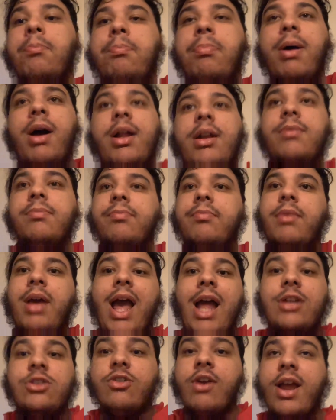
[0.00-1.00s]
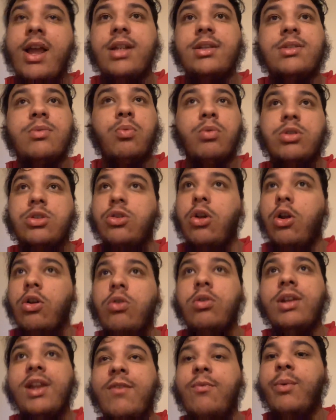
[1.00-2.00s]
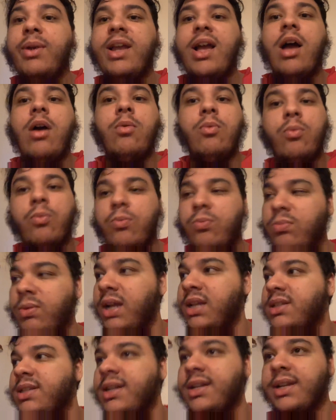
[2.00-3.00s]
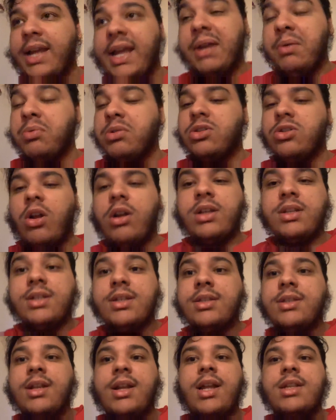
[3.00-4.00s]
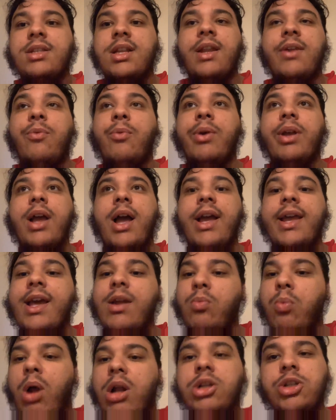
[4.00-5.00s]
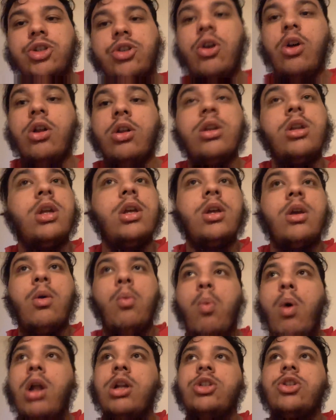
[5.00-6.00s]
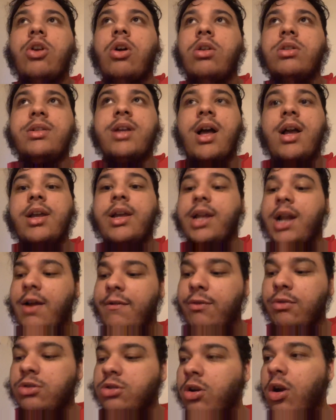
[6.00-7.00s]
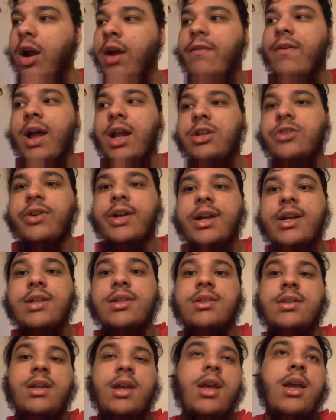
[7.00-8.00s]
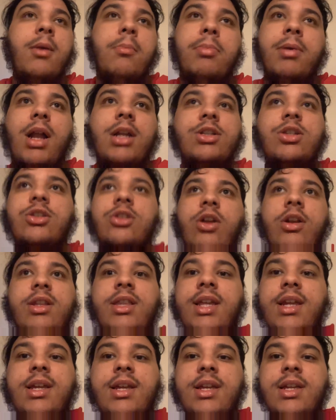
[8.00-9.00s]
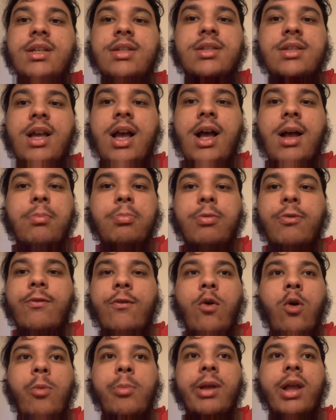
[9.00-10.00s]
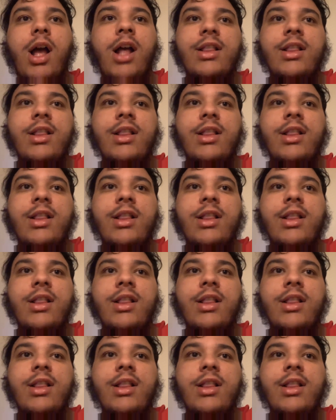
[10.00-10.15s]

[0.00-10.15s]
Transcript: But Andreas was not a good left winger. He was non-existent as a left winger. He had one shot on target. I feel sorry for Andreas, but I just don't think he's performing.